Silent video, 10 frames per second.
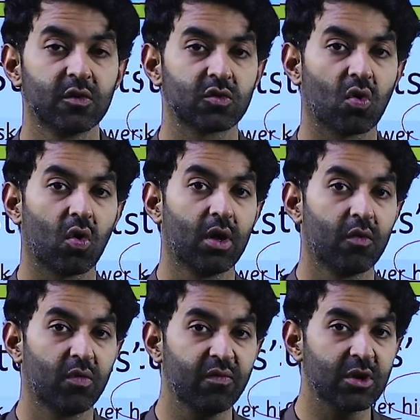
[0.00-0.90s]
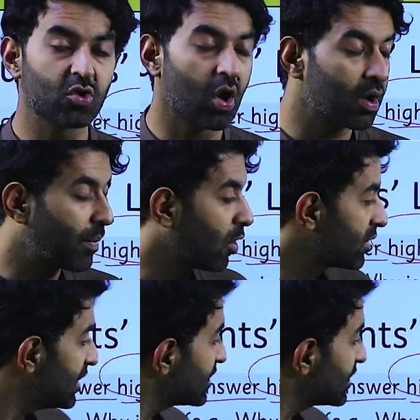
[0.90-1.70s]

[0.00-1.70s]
So we will talk about this